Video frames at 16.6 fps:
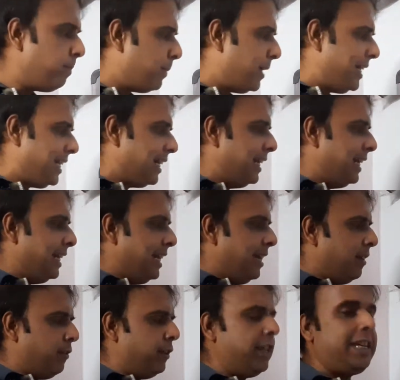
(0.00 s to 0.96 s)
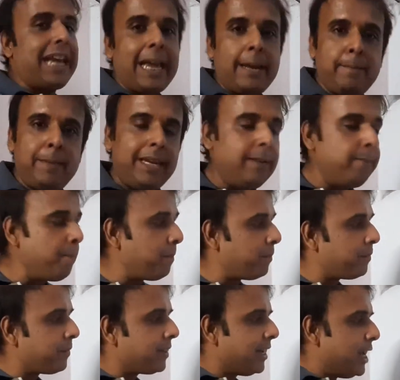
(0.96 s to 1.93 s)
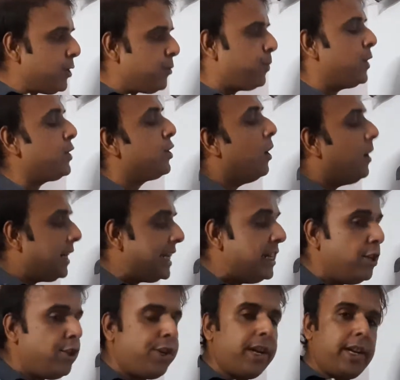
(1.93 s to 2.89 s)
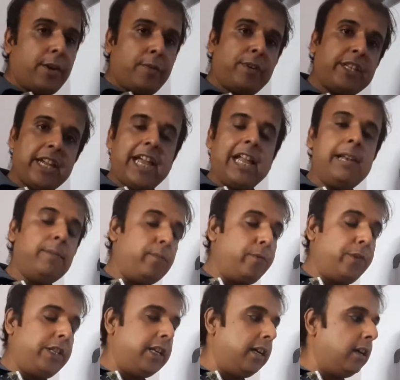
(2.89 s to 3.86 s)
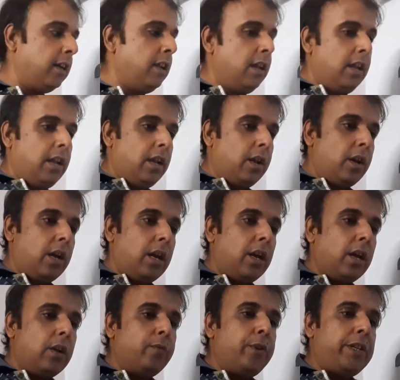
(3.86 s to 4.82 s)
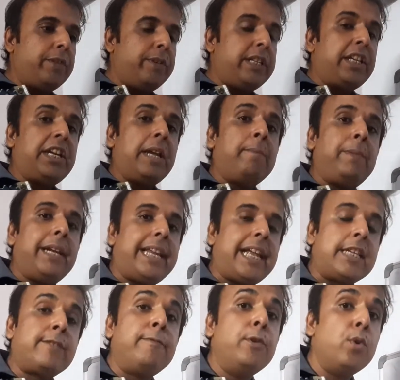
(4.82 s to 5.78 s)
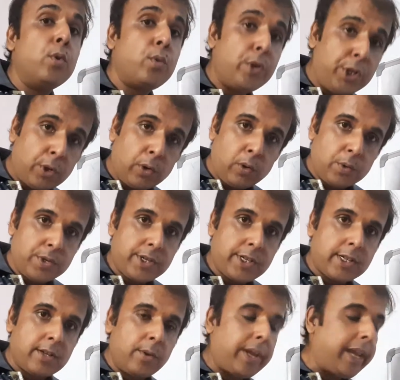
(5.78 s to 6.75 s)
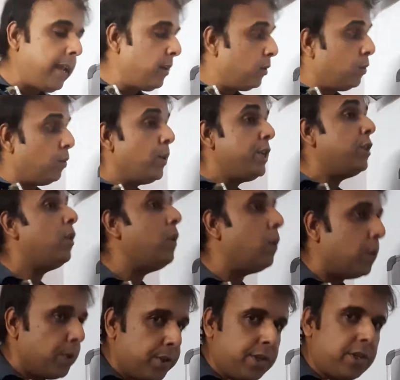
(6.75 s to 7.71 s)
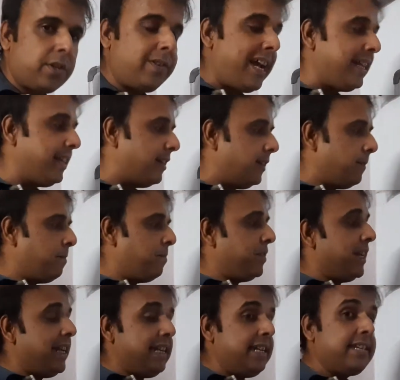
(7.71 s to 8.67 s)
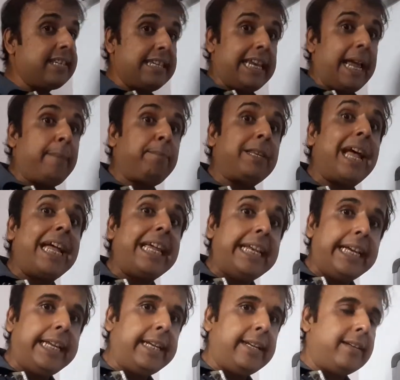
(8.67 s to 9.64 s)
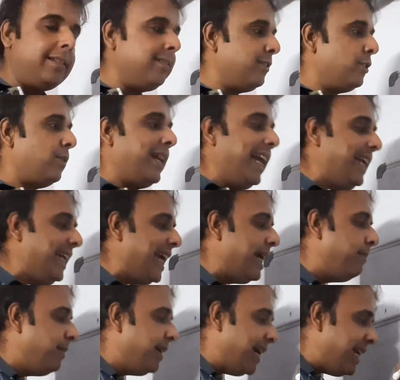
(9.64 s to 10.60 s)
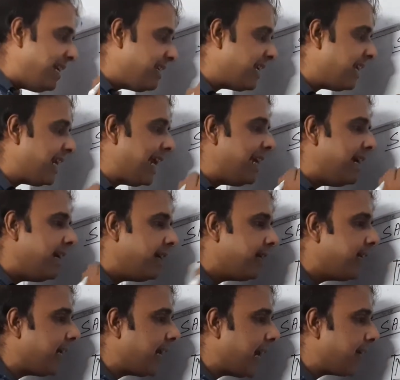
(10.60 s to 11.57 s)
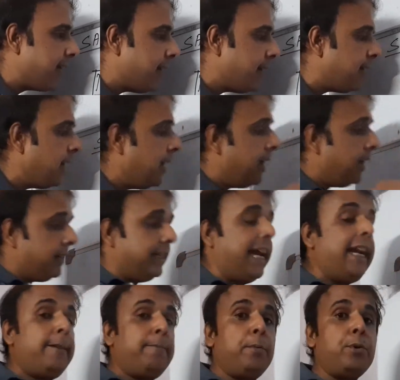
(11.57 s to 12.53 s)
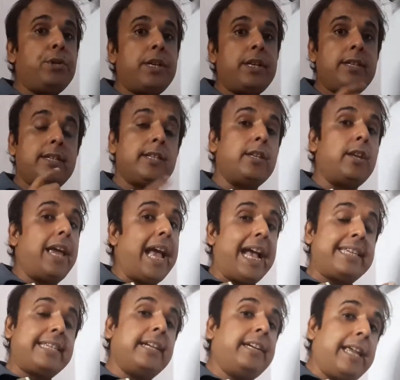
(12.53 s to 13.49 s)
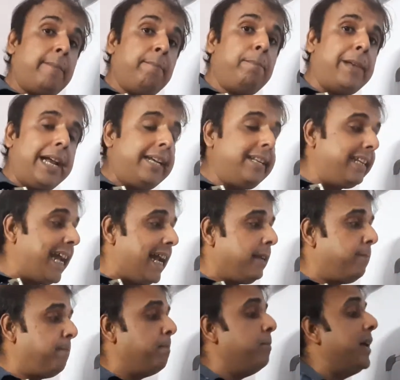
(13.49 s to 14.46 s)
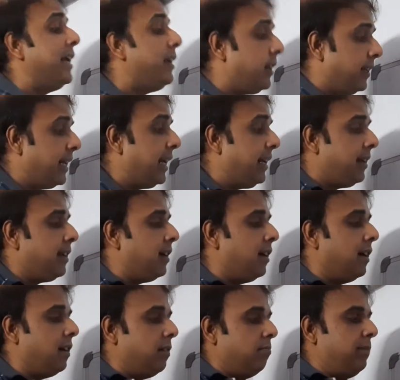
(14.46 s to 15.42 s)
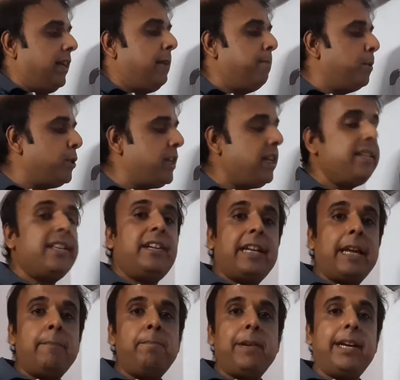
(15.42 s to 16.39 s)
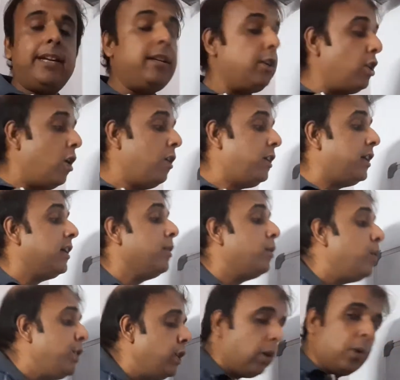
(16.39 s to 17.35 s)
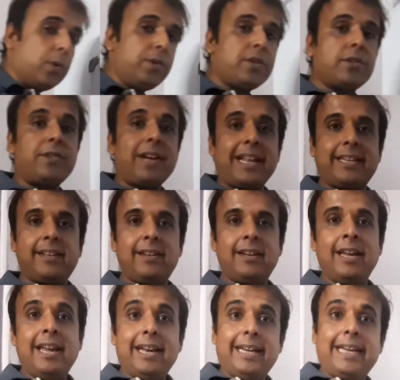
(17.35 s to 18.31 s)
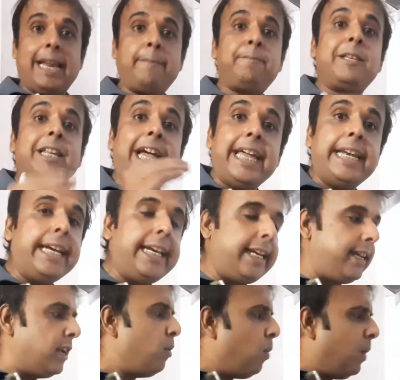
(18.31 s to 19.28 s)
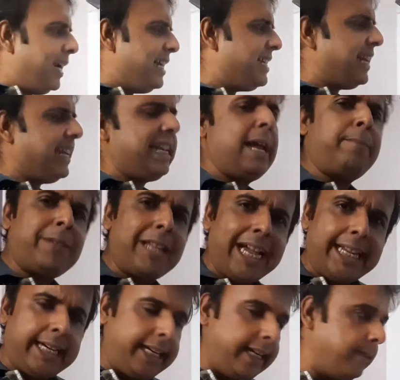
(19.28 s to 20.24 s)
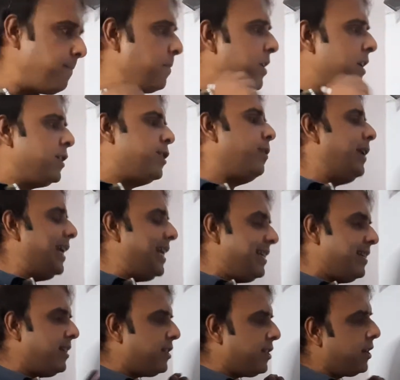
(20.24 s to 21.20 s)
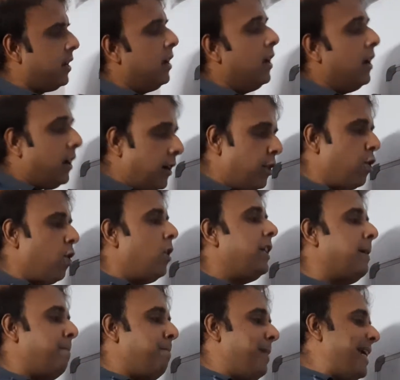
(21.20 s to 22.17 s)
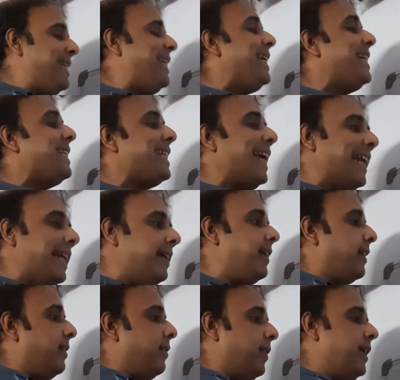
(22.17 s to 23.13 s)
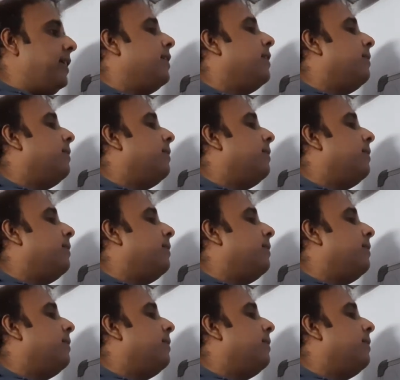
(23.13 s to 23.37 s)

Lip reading: But for the time being, it was not initiated with the help with the template as fluoroquinolones. Okay, quinolones. Rather, it is naphthyridine. So that time it is the nalidixic acid that poses as a template that poses the template not quinolones, rather naphthyridine. Now what is that naphthyridine? So let us just draw the basic skeleton, right?